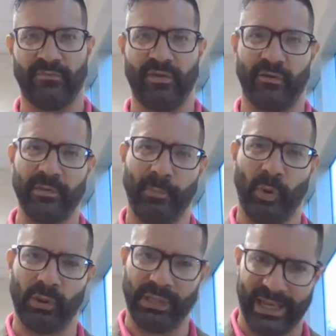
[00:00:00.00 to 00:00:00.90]
very
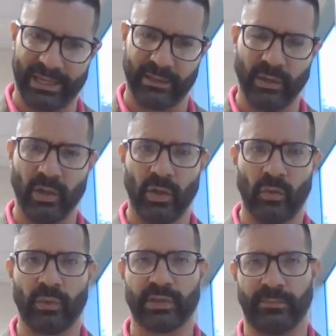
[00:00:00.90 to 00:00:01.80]
polite
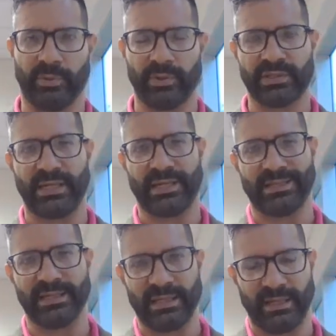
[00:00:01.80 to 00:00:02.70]
with the person at the
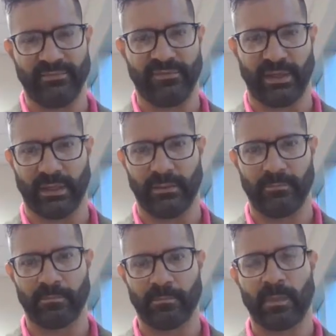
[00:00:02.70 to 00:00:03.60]
DMV.
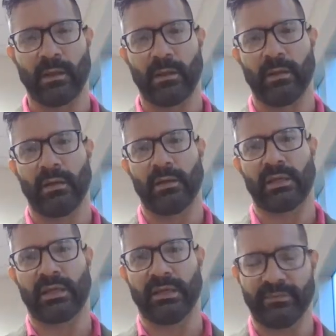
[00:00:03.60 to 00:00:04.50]

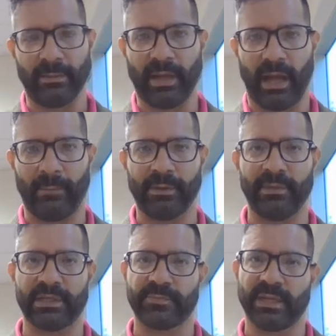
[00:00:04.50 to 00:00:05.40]
Give them
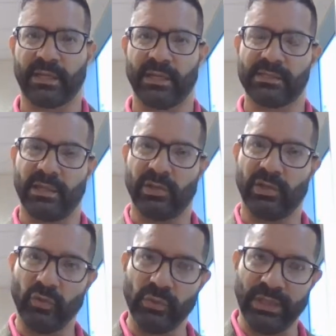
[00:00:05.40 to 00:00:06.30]
compliments because
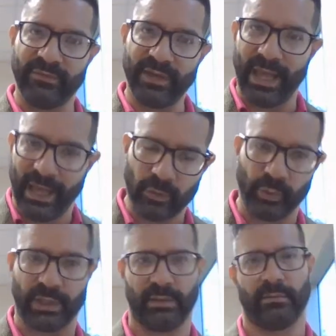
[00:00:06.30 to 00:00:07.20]
you live in
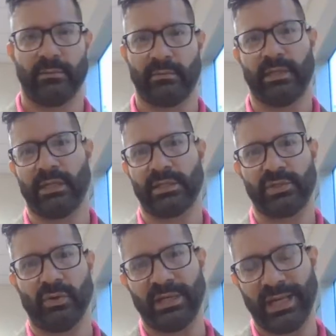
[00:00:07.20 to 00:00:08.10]
equity. That is
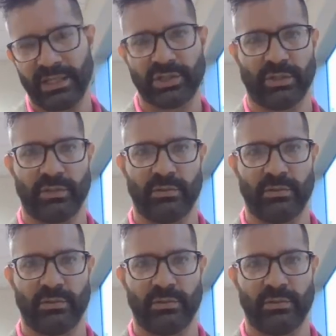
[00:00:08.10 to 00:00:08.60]
your nature.